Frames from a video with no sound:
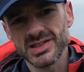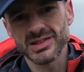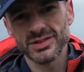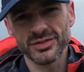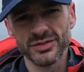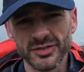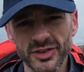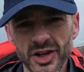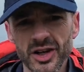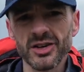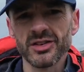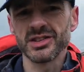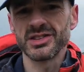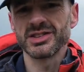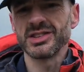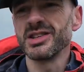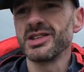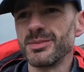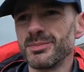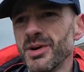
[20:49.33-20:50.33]
has far
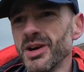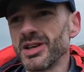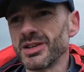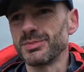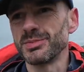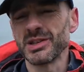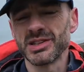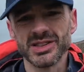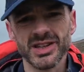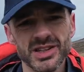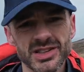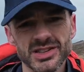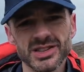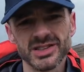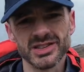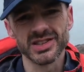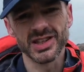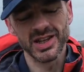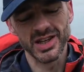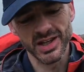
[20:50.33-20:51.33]
exceeded my expectations.